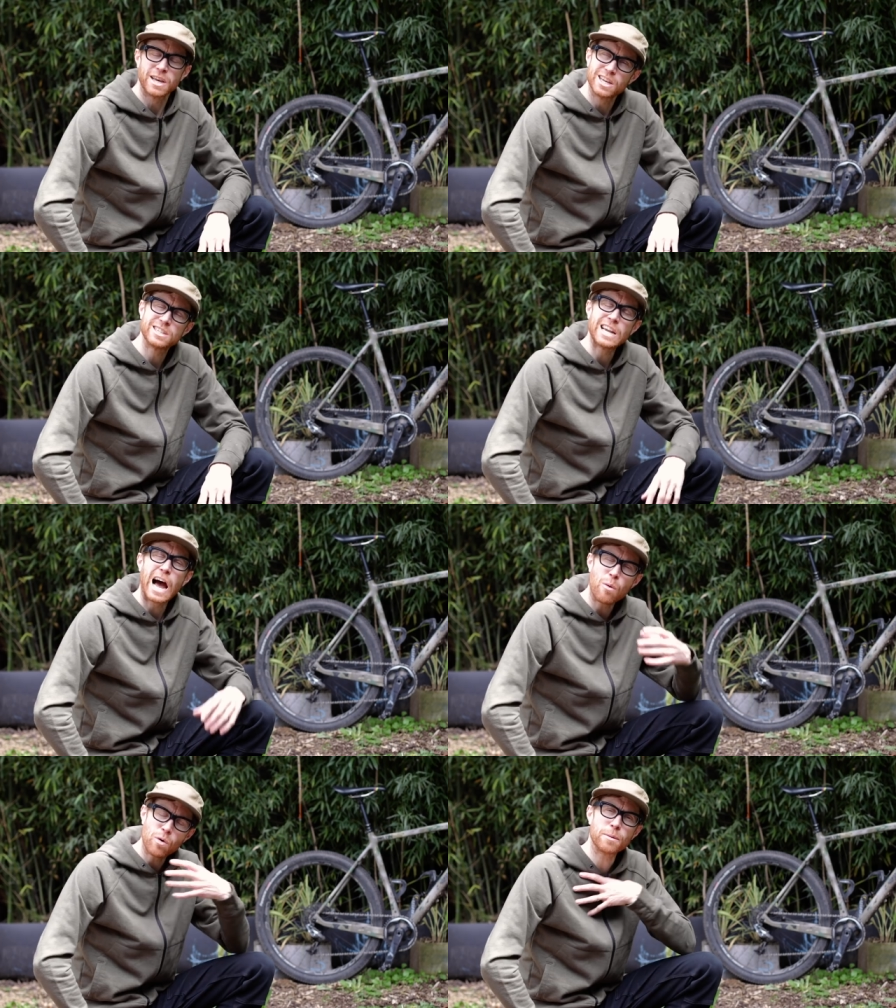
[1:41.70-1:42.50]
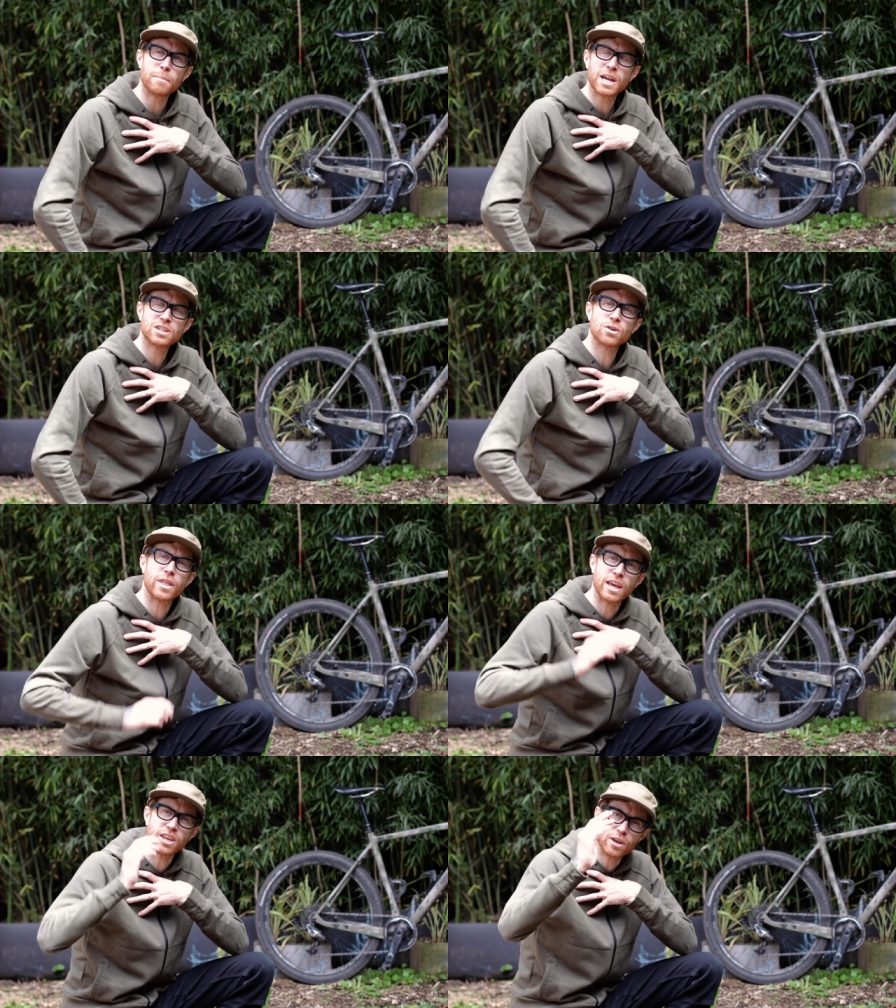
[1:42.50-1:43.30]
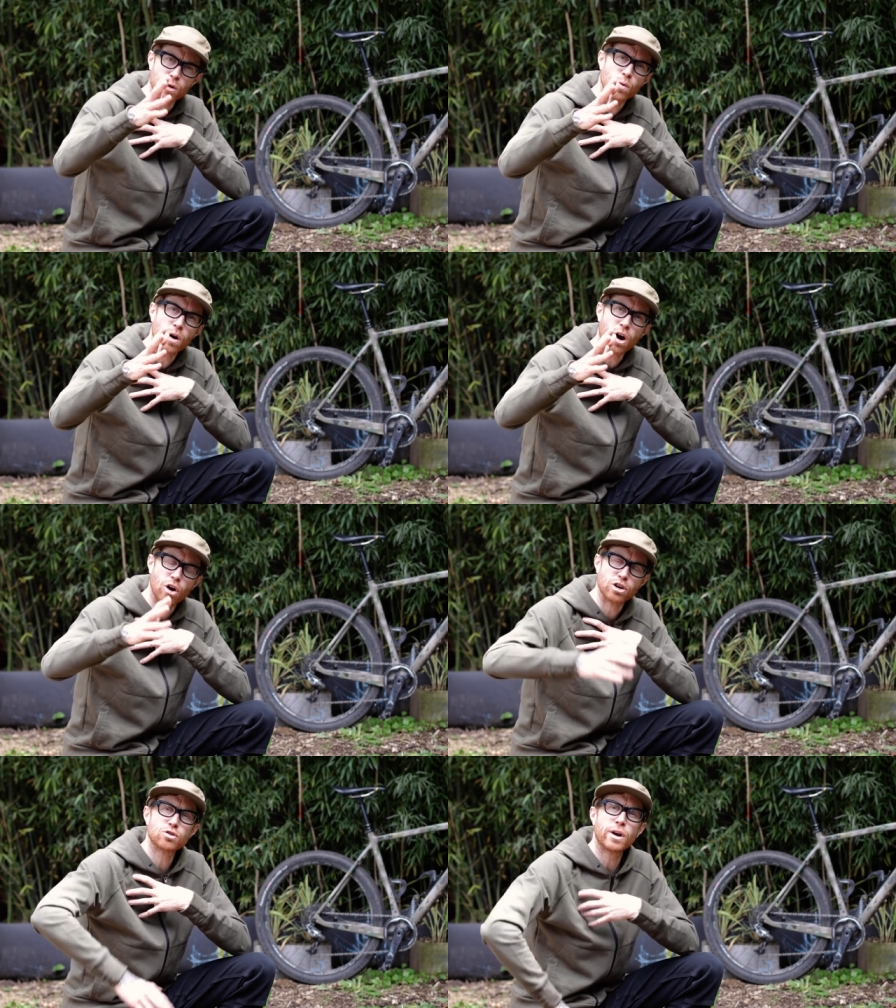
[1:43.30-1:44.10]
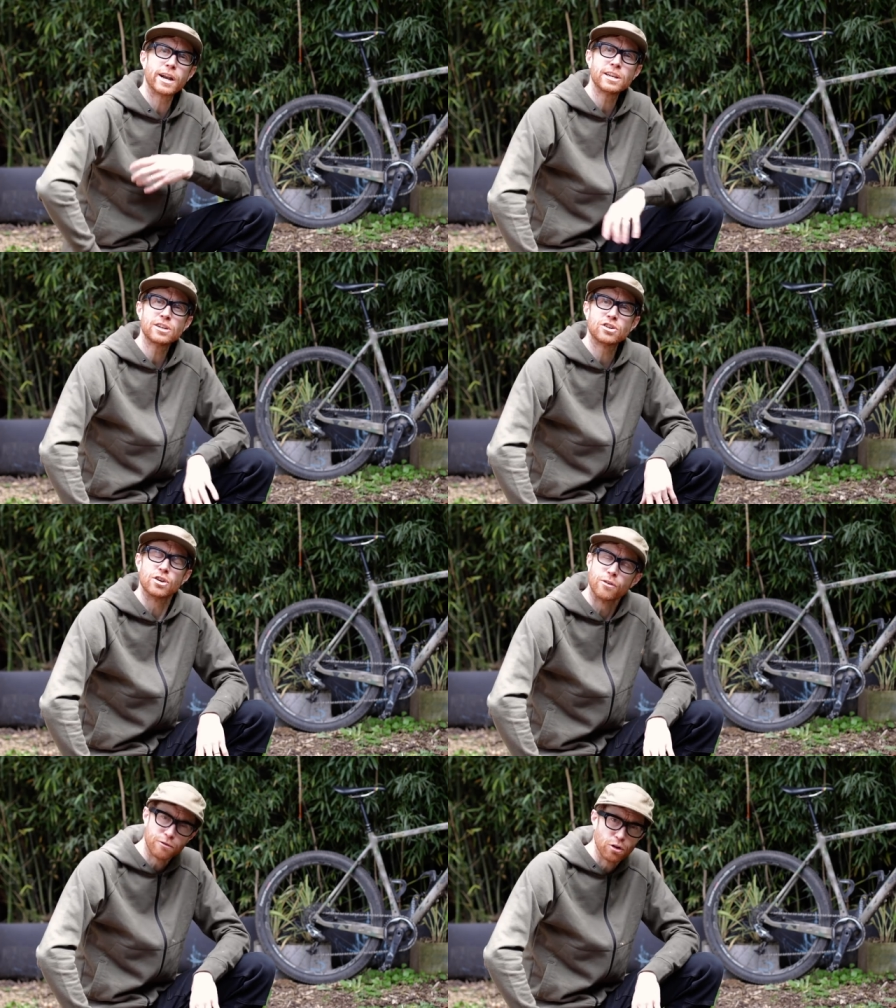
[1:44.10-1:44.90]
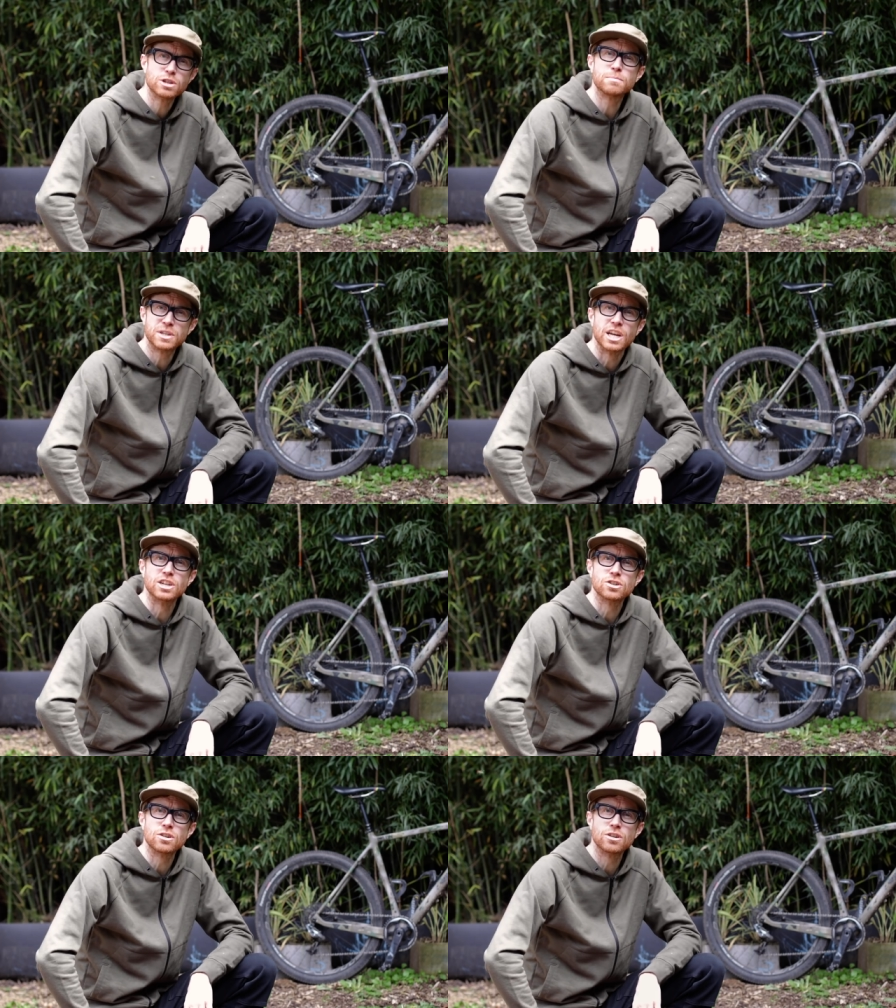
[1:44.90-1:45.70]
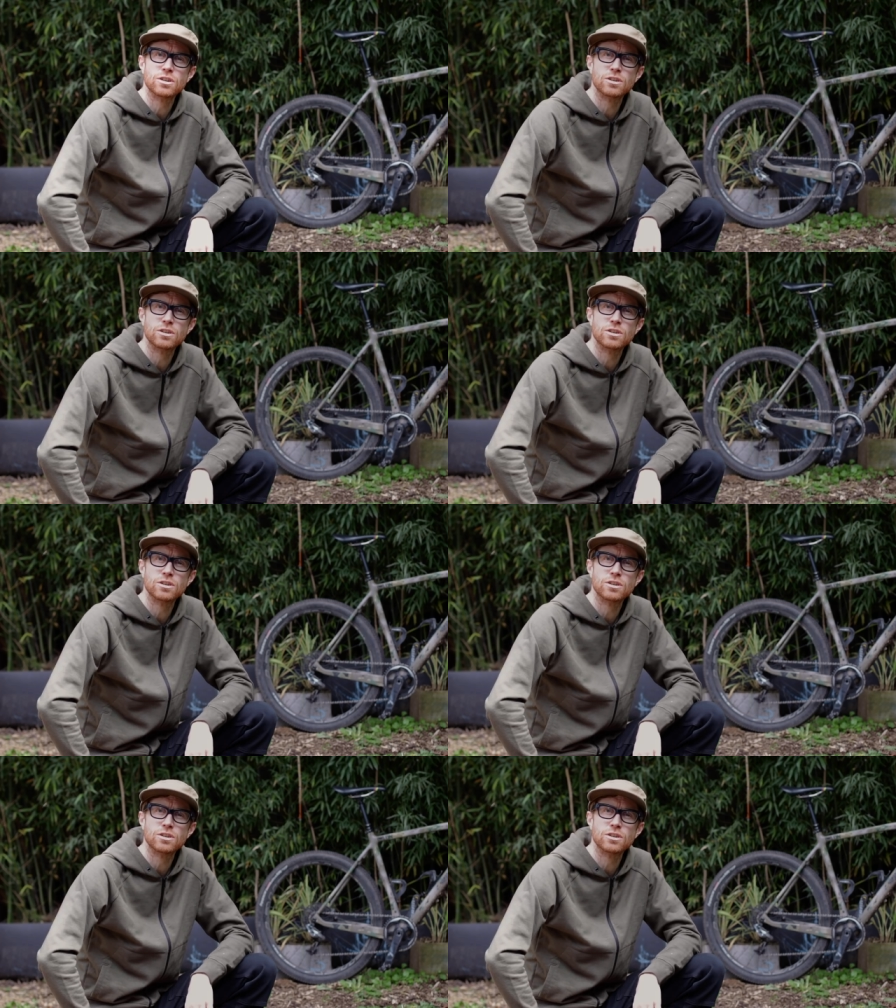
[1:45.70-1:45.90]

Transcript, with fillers: Because I want to make sure that you are shredding to your fullest potential.